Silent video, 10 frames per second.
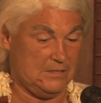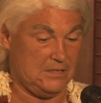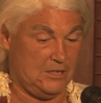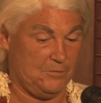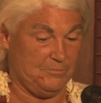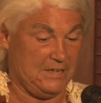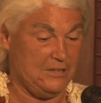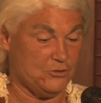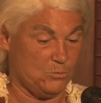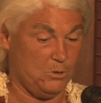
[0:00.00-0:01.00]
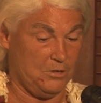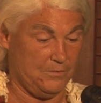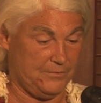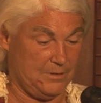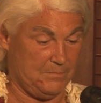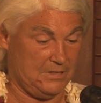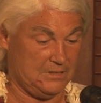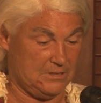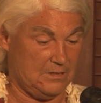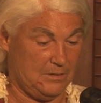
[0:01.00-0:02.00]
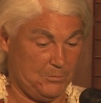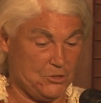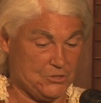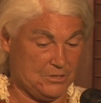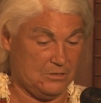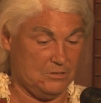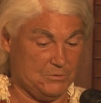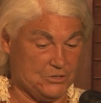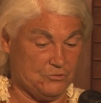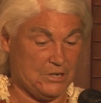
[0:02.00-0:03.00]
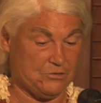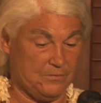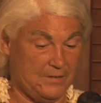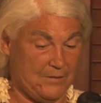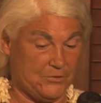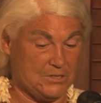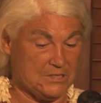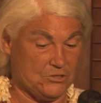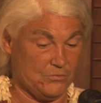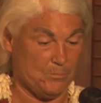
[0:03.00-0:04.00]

And here's a quote from this person who was the director of the African Center for